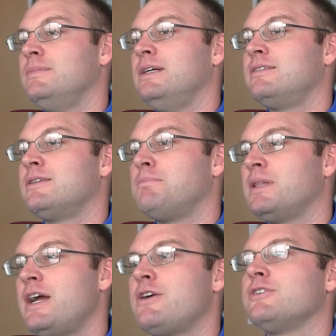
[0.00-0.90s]
It's the
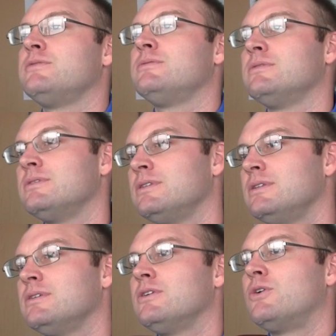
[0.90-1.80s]
players
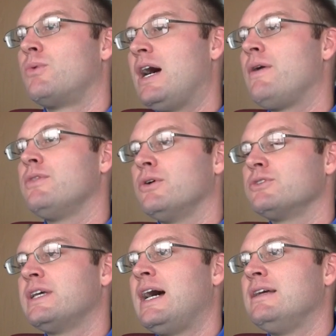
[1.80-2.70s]
around
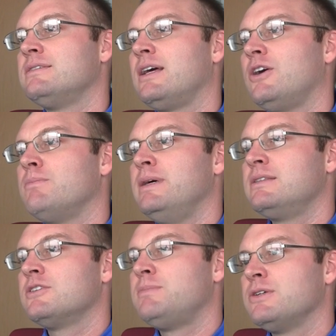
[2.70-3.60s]
those guys that help
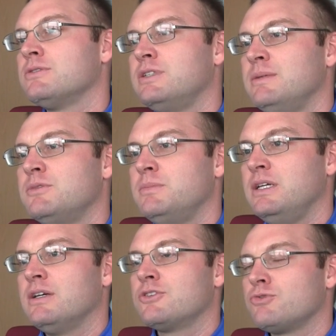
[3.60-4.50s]
make the special teams
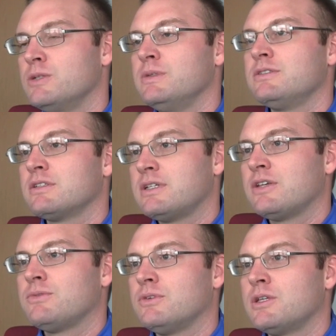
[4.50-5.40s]
be extremely
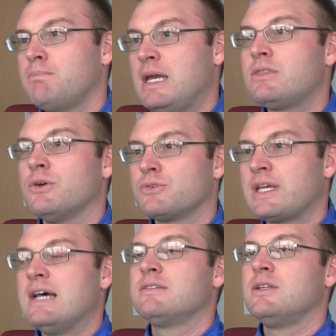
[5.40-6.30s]
successful, that make those
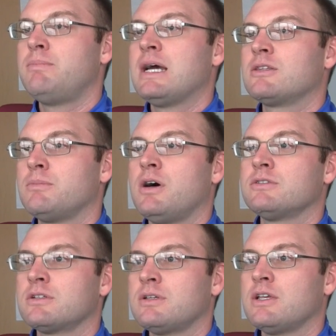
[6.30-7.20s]
guys that impact the ball
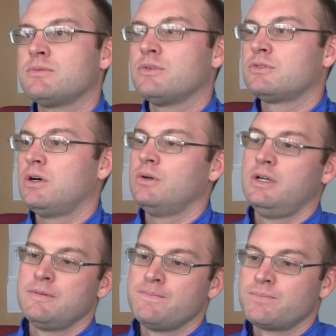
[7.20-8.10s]
successful. So,
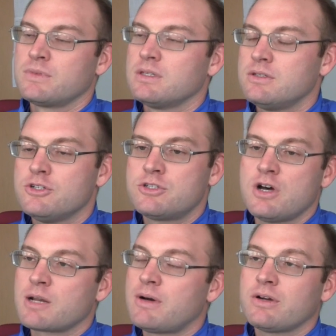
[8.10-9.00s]
just
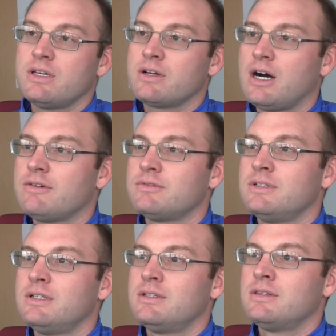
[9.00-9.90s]
talking about kickoff.
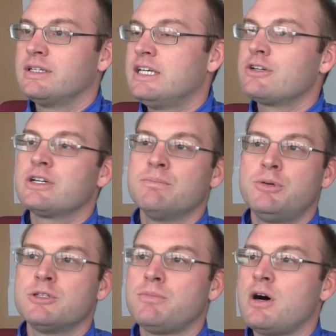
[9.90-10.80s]
The kicker can
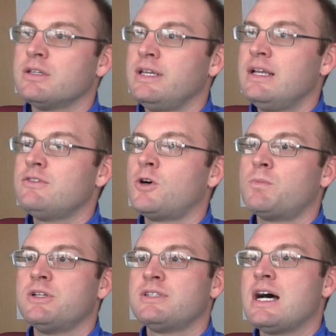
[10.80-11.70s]
put the ball in the end
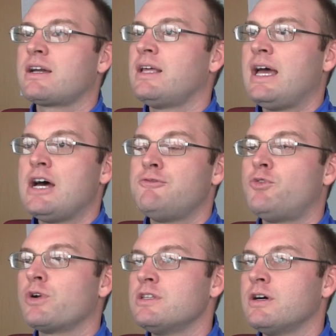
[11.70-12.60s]
zone, but he's not going to have
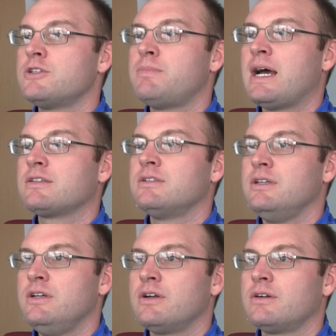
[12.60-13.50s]
40 touchbacks in
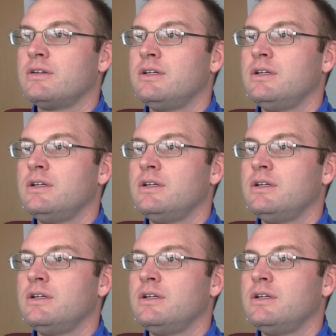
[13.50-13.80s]
a year.